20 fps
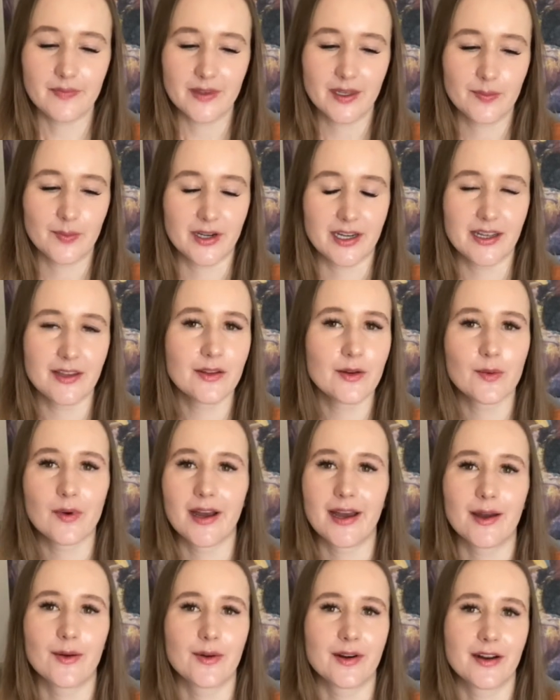But either
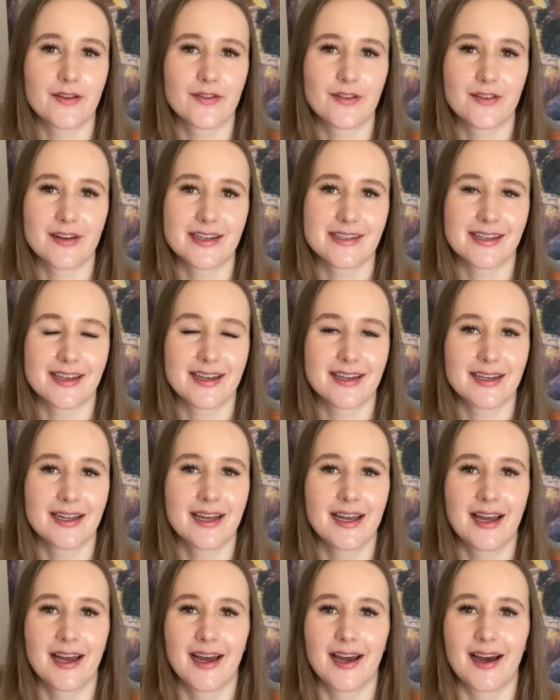way, whatever reason,
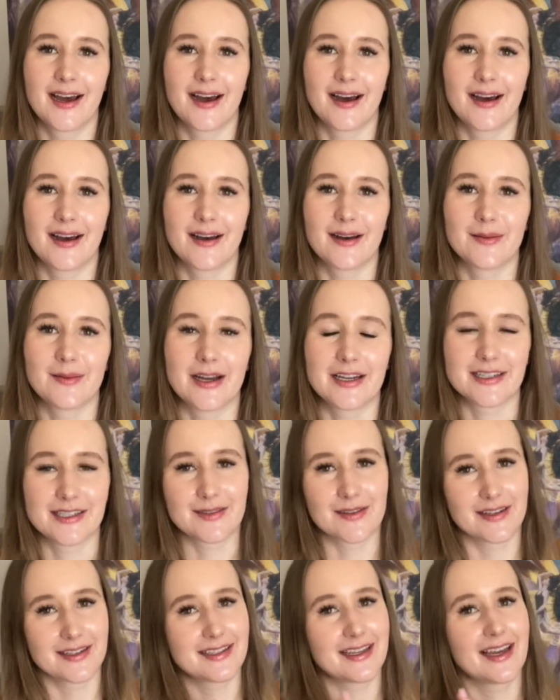um, I just
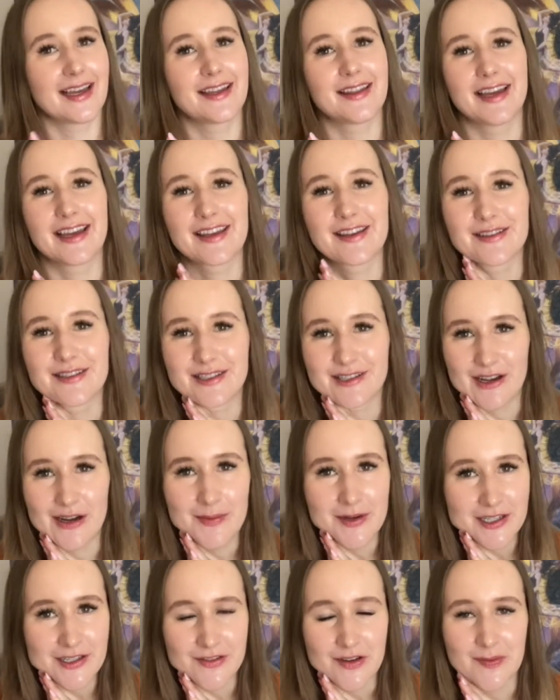want to say thank you so
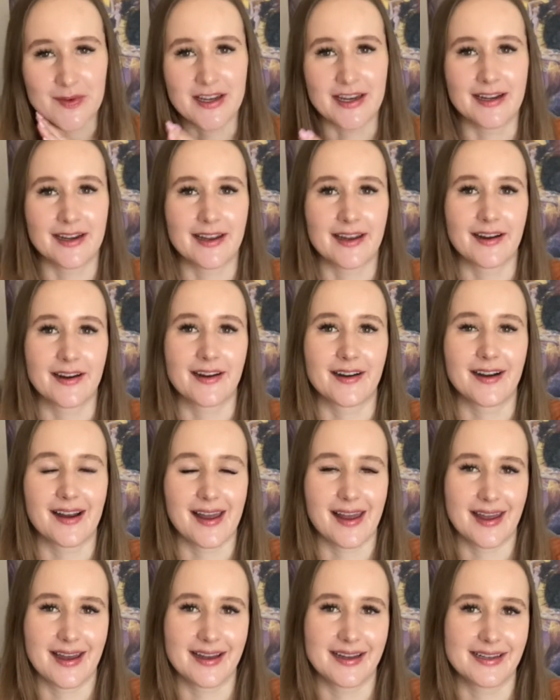much for being here,
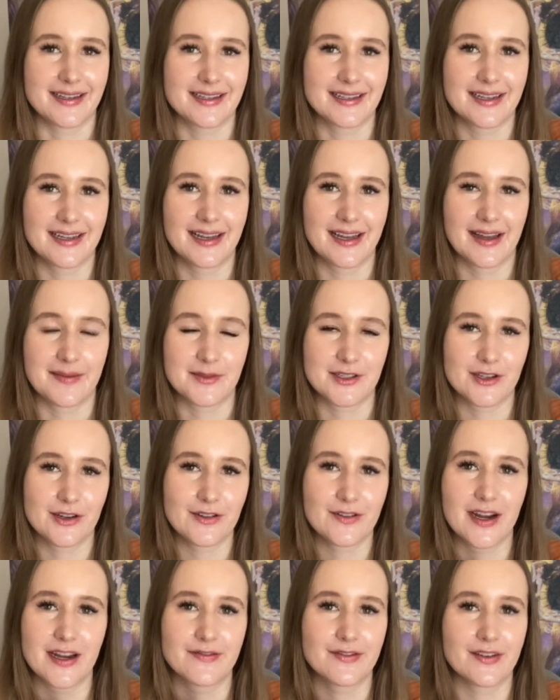and I'm so
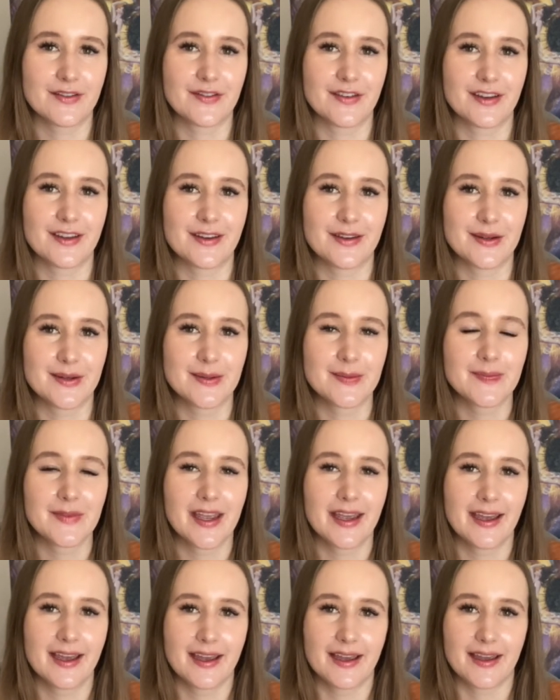grateful for you.
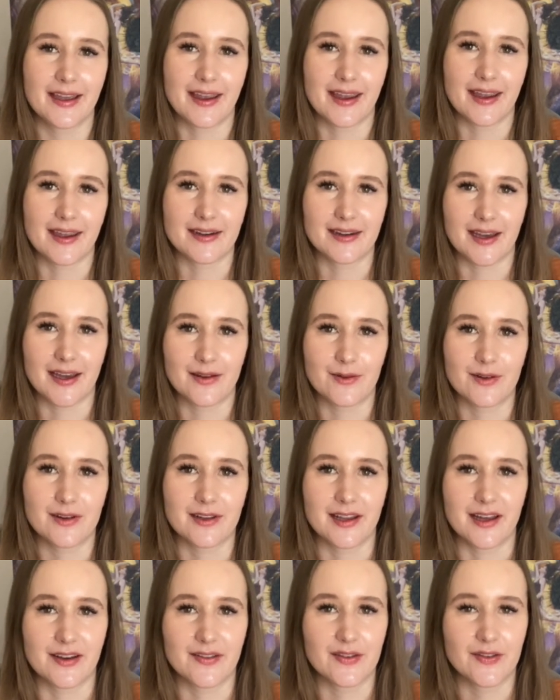And I would
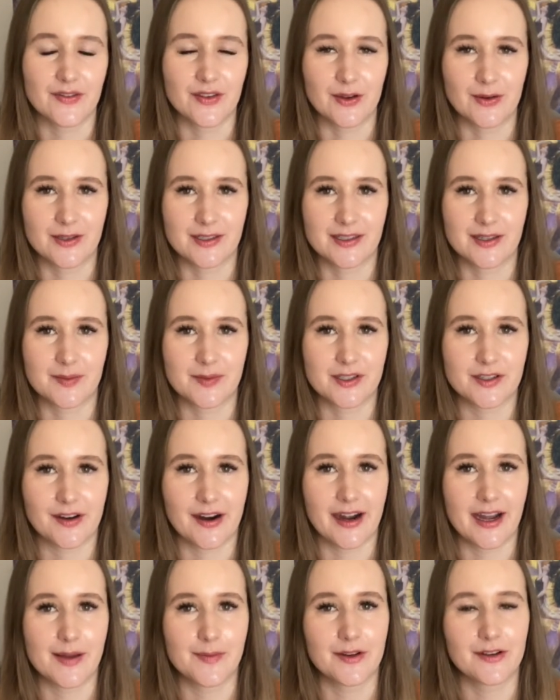love if you'd
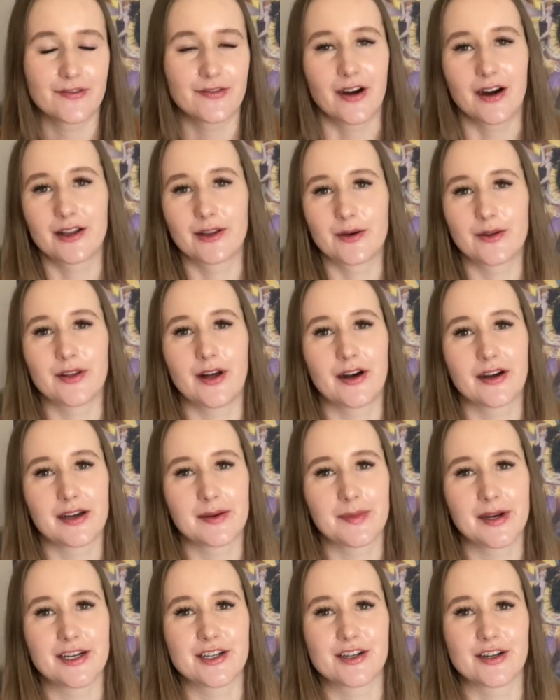subscribe and follow along on
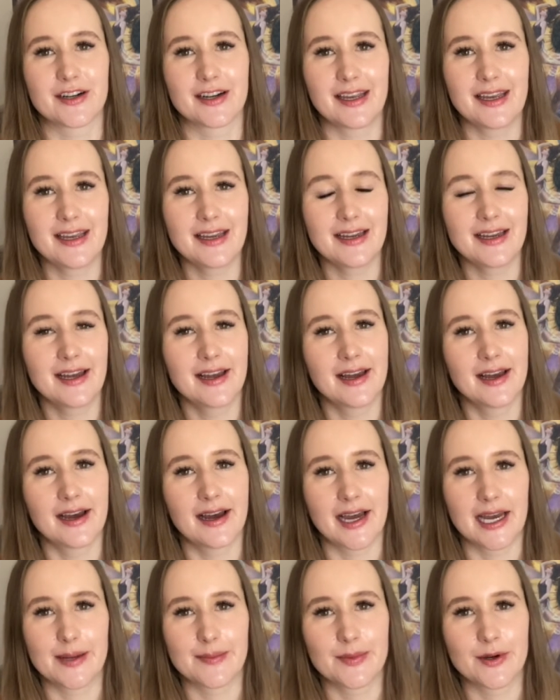my journey.
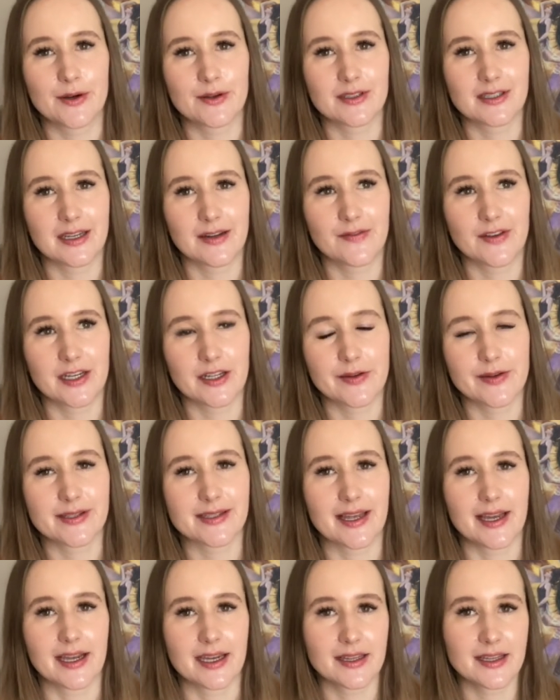I'm posting videos
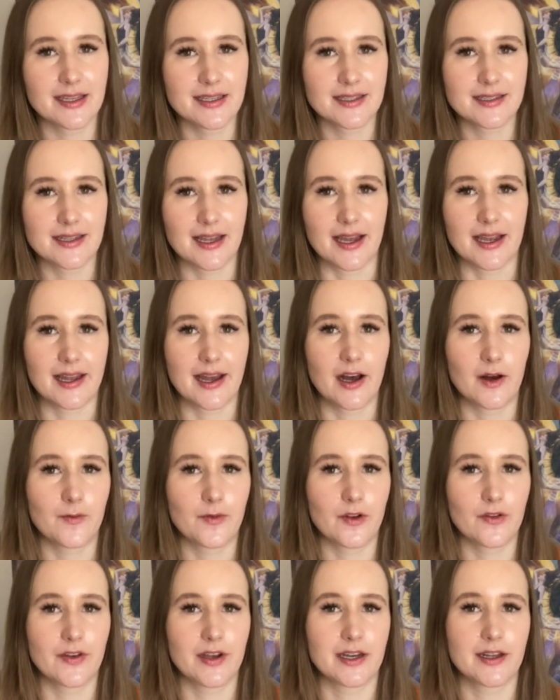like this, like
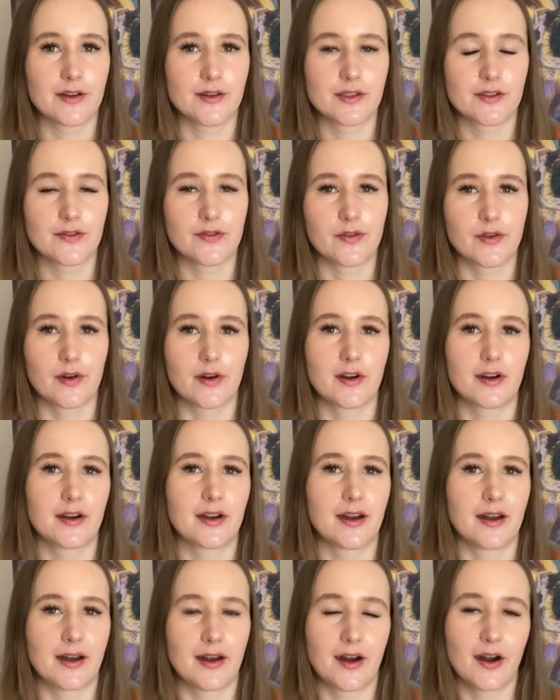helpful videos for
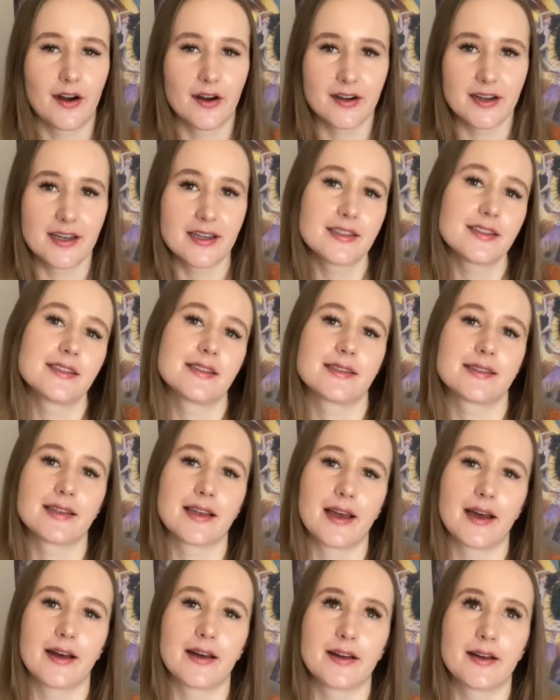artists,
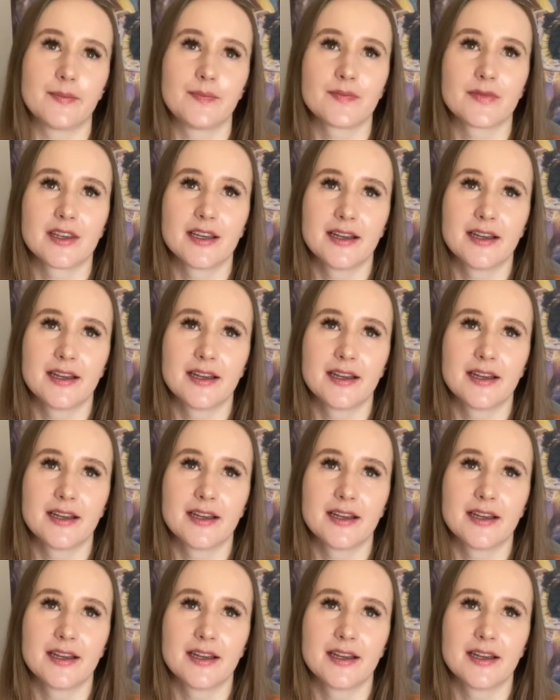um,